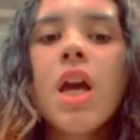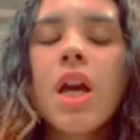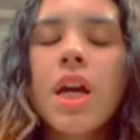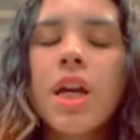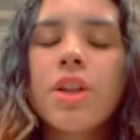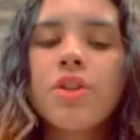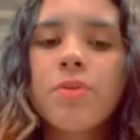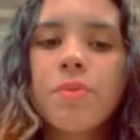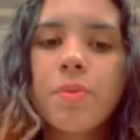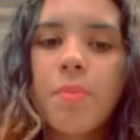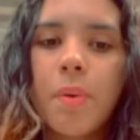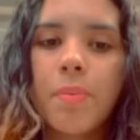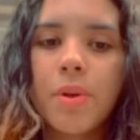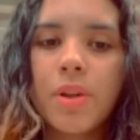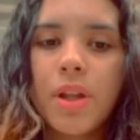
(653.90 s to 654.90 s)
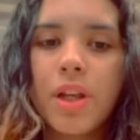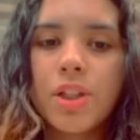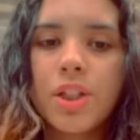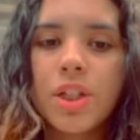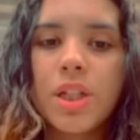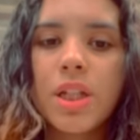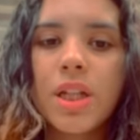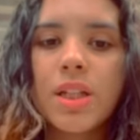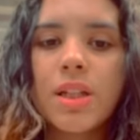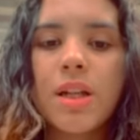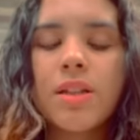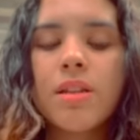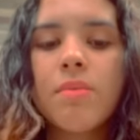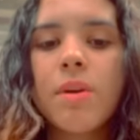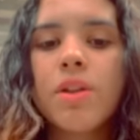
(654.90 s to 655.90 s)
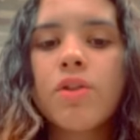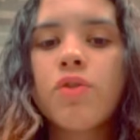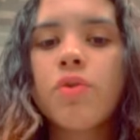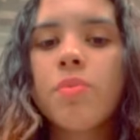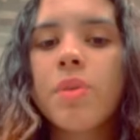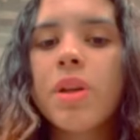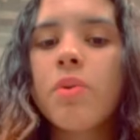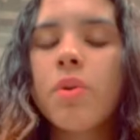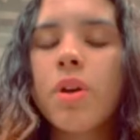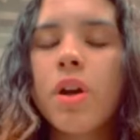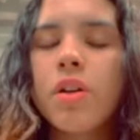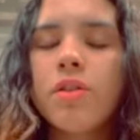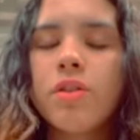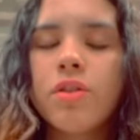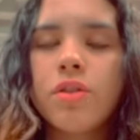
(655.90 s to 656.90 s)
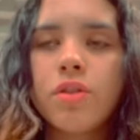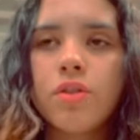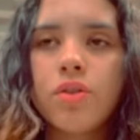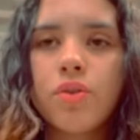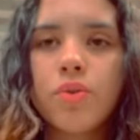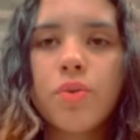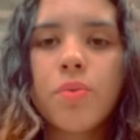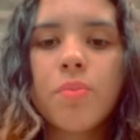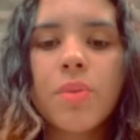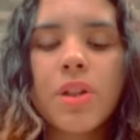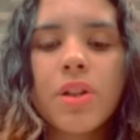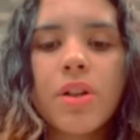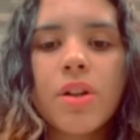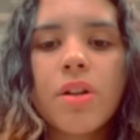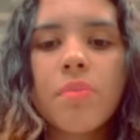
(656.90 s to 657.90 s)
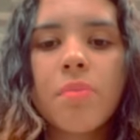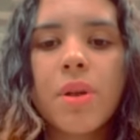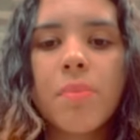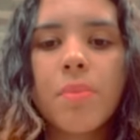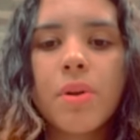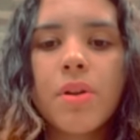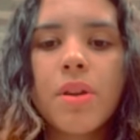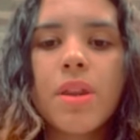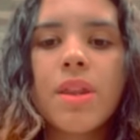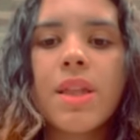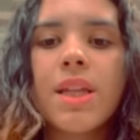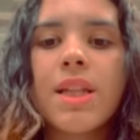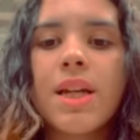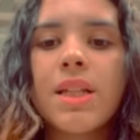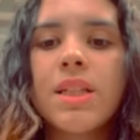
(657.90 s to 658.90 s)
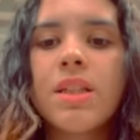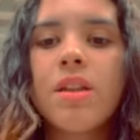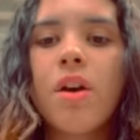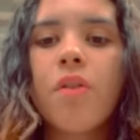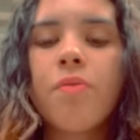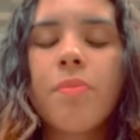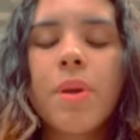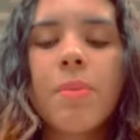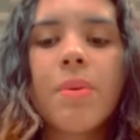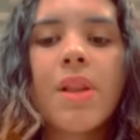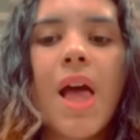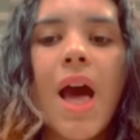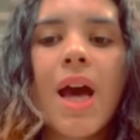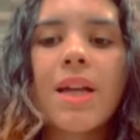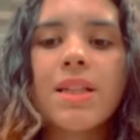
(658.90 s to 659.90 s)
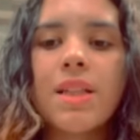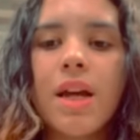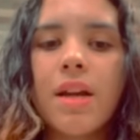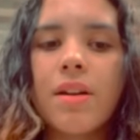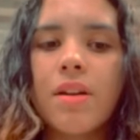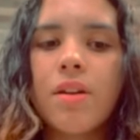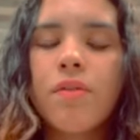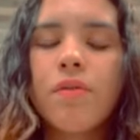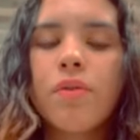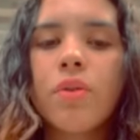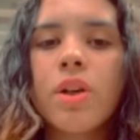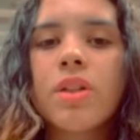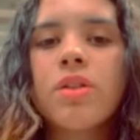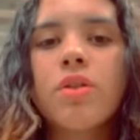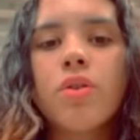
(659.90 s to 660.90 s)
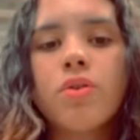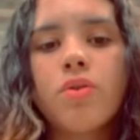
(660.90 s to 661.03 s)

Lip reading: Egypt's population is estimated to be 102 million people. The density of people has an influence on